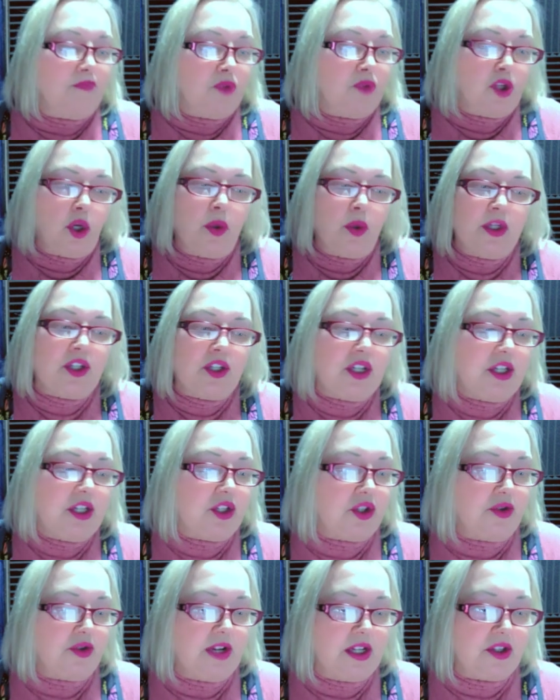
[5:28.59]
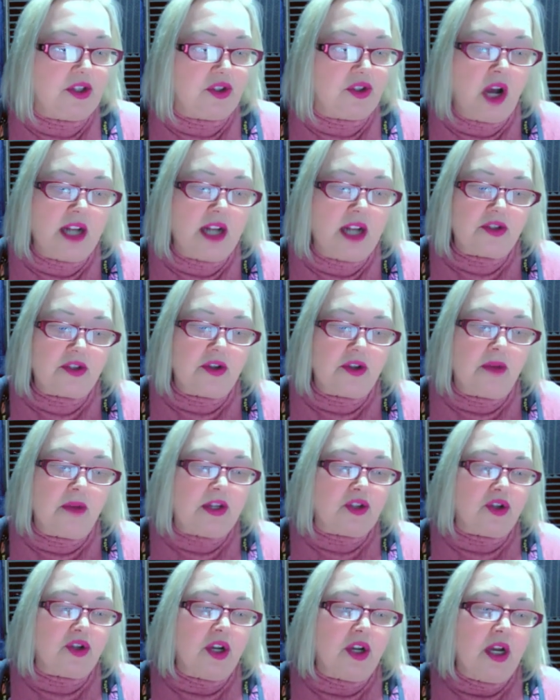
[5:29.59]
Jewish history is not so
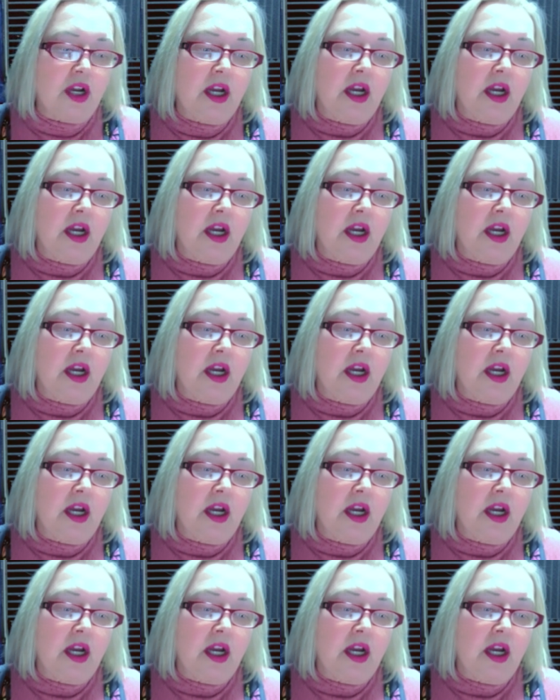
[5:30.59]
much